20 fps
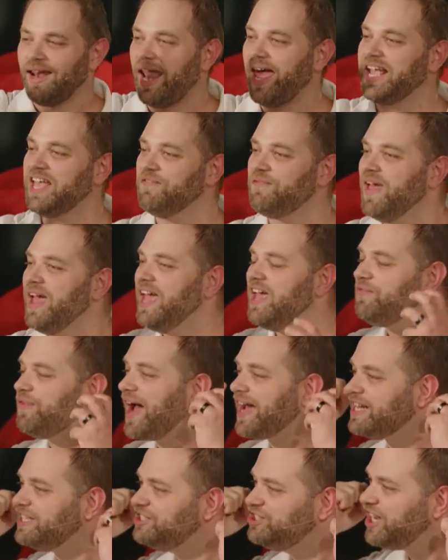Like, if, if
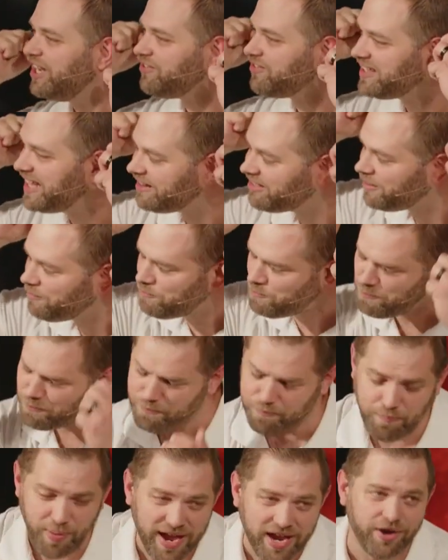I could just get the
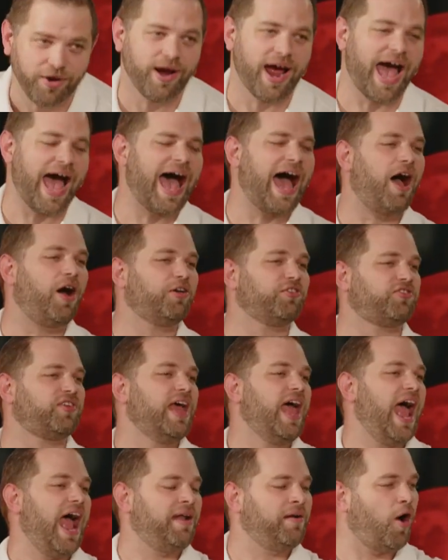bigger house
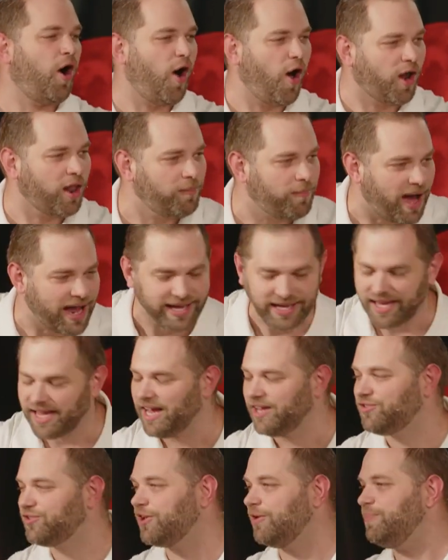and all of my
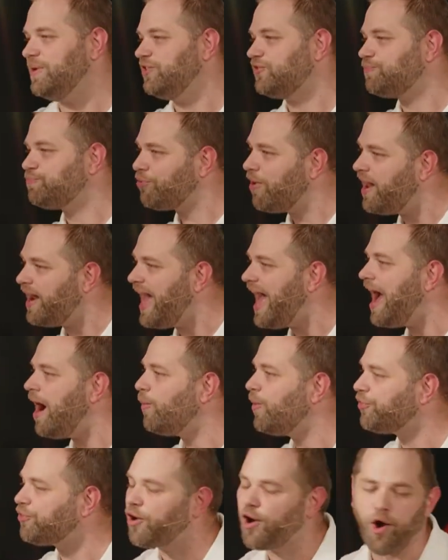kids could be spread
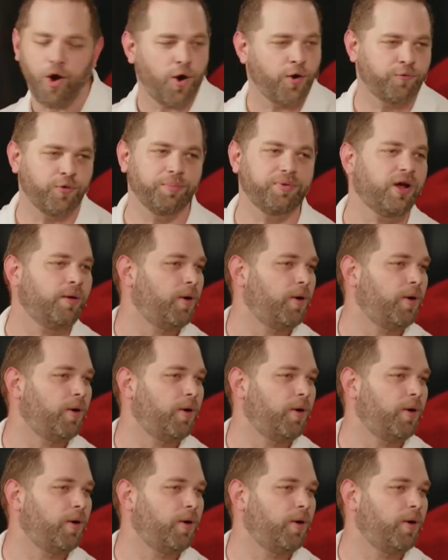out with our own room.